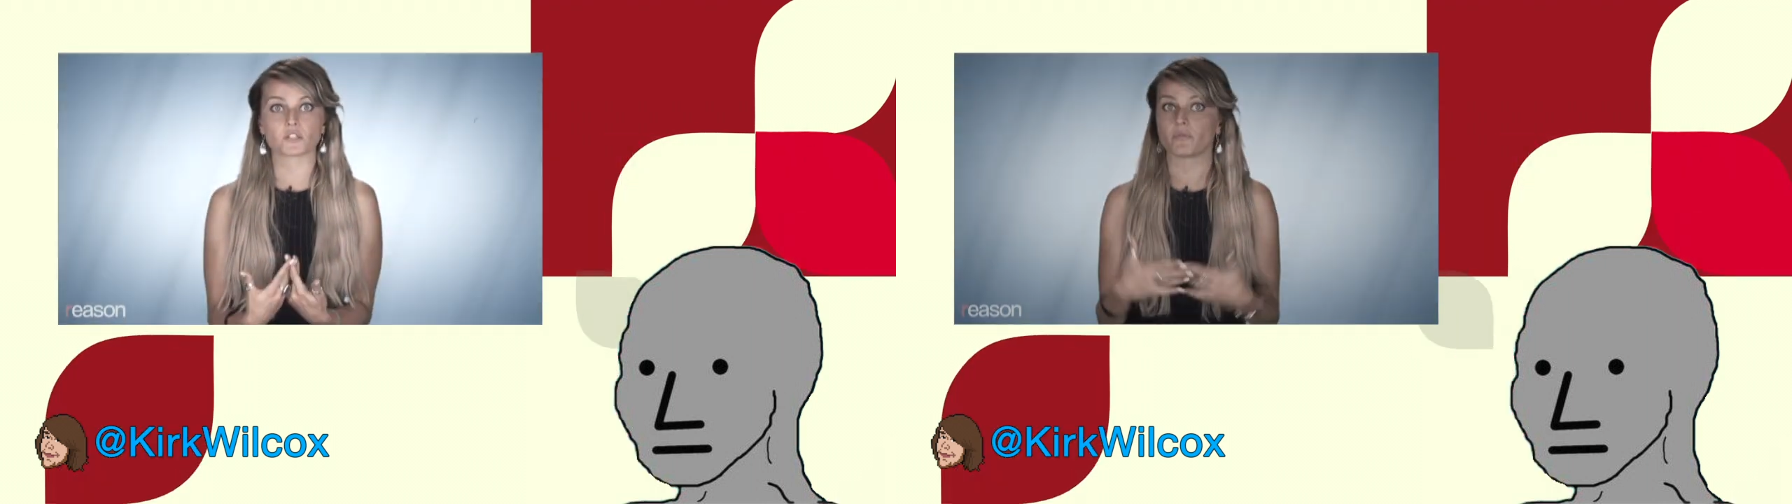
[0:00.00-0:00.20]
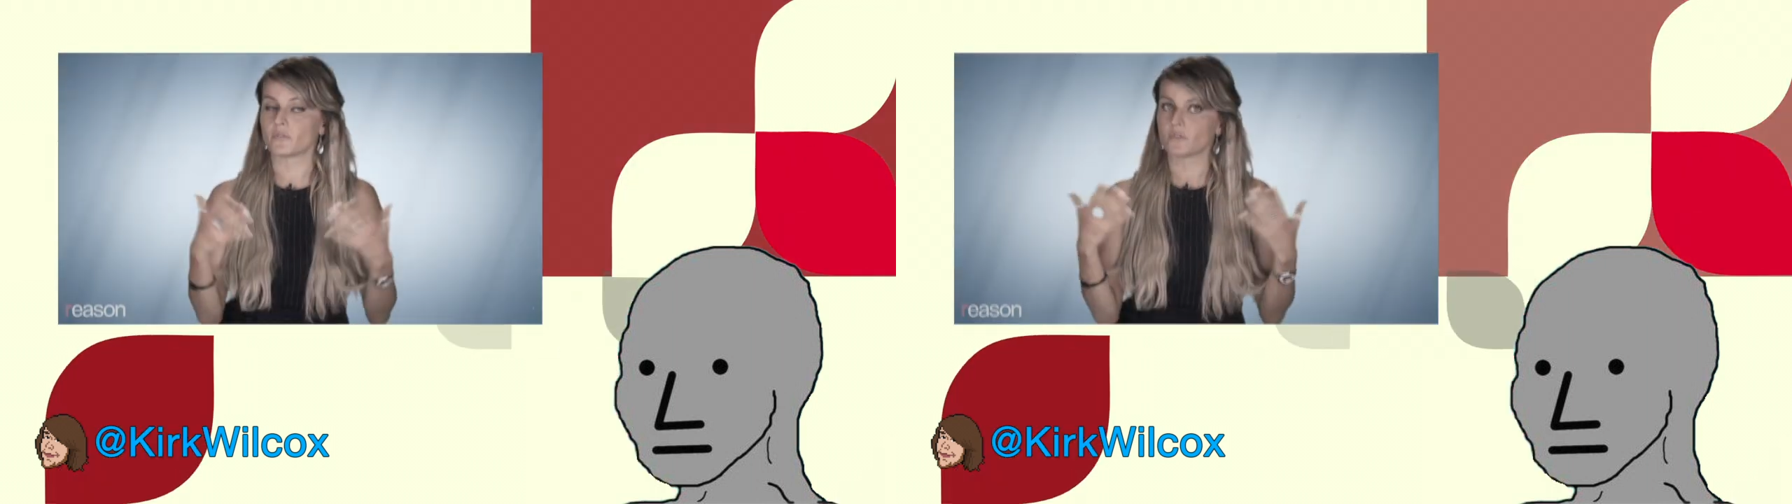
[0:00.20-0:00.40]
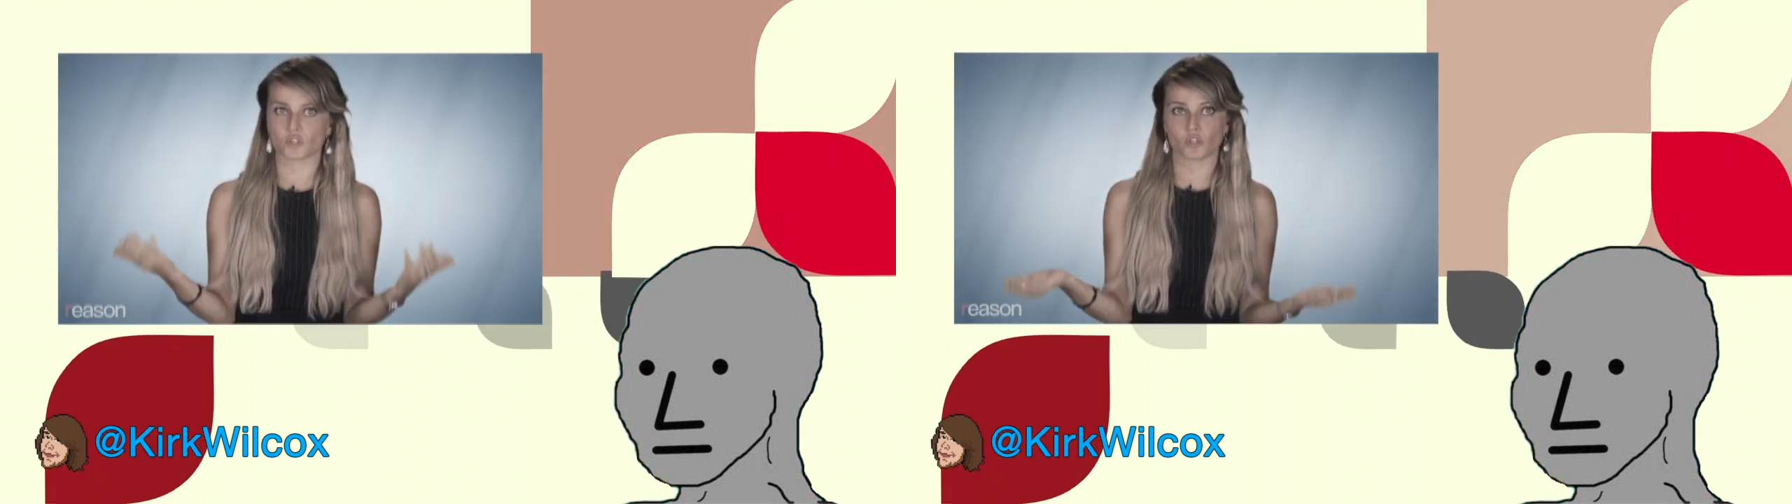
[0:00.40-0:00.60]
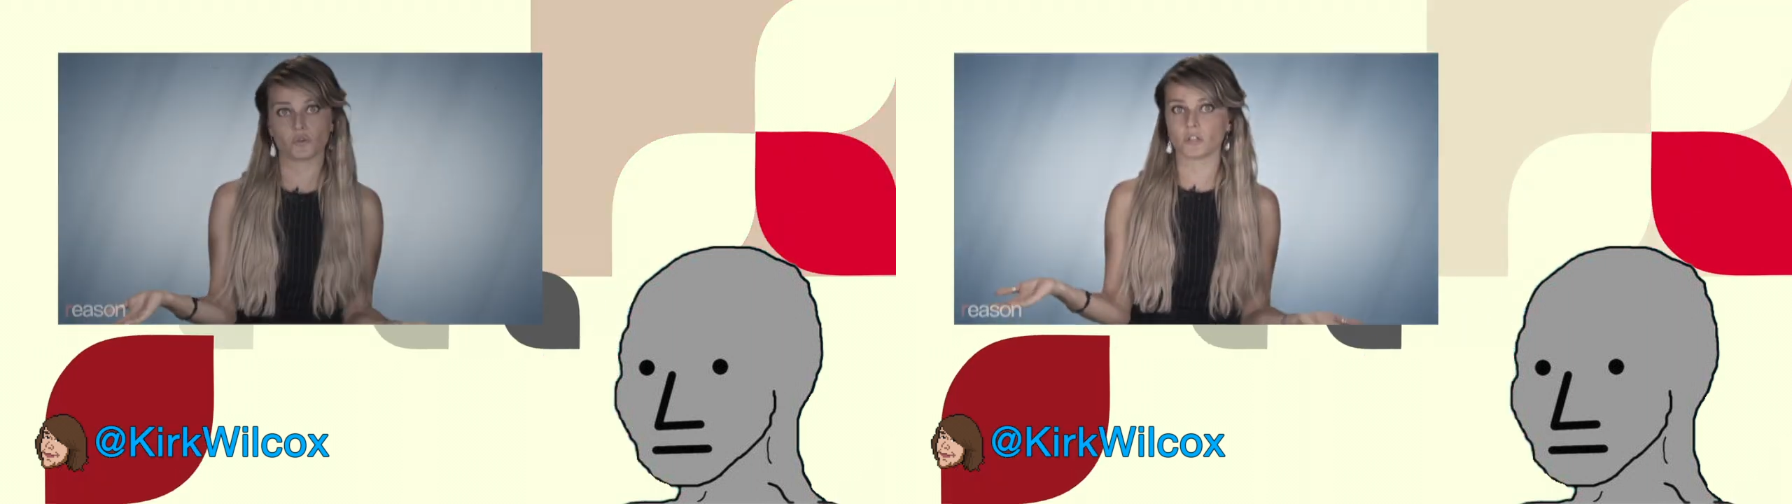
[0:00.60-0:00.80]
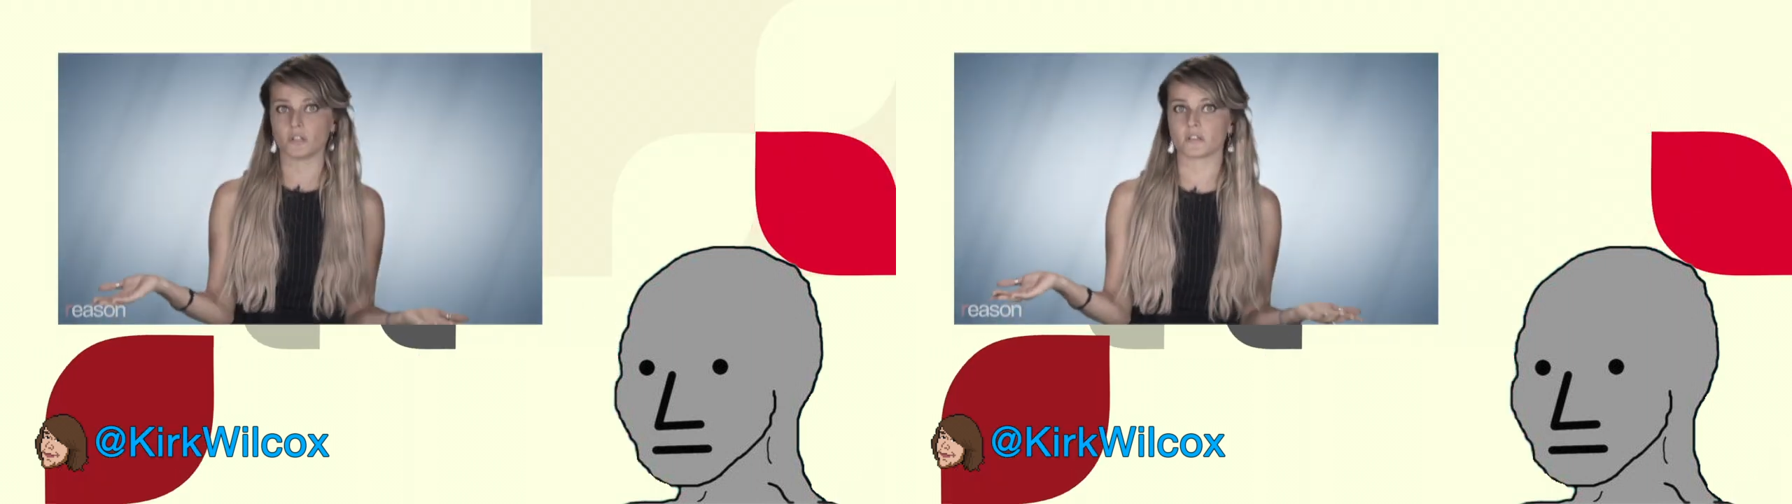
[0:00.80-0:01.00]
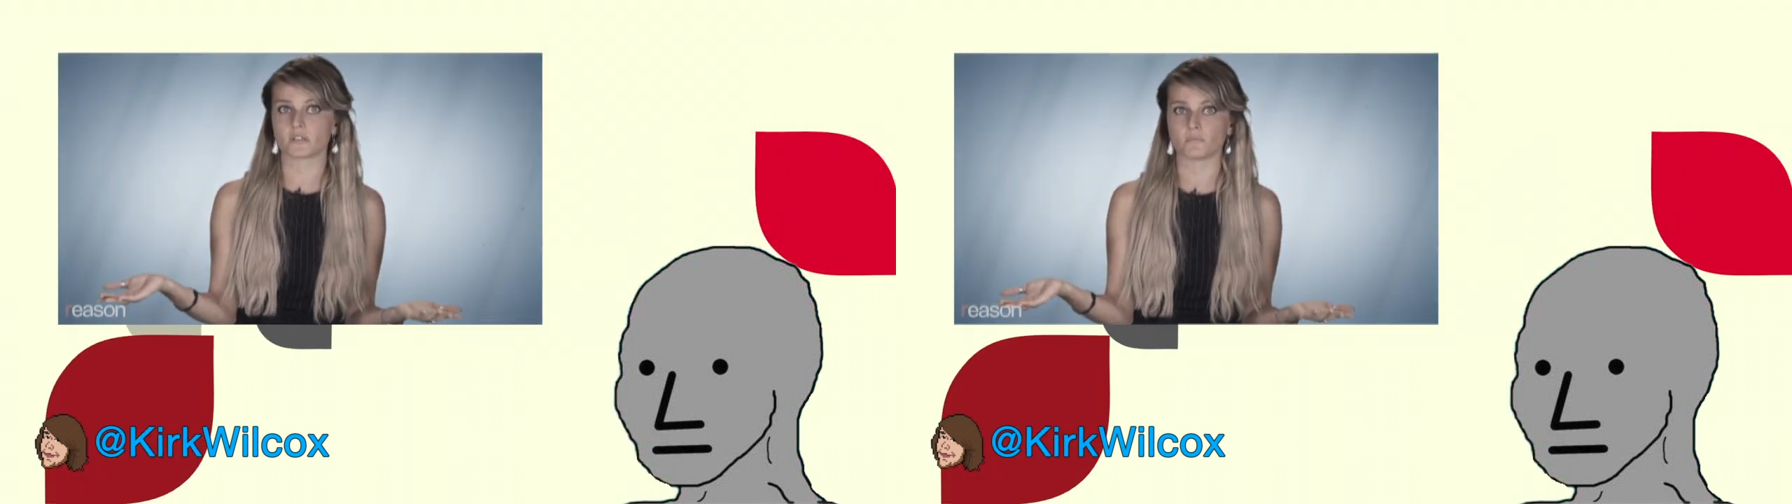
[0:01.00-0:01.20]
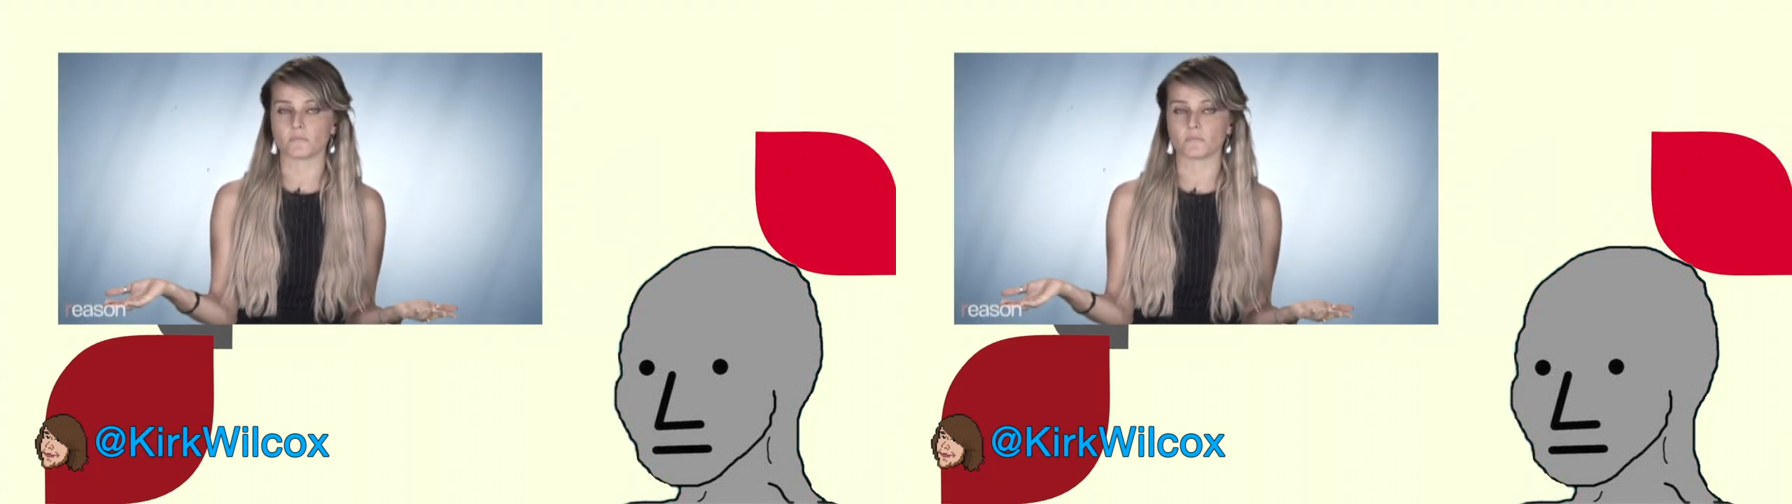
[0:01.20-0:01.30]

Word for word: of socialism.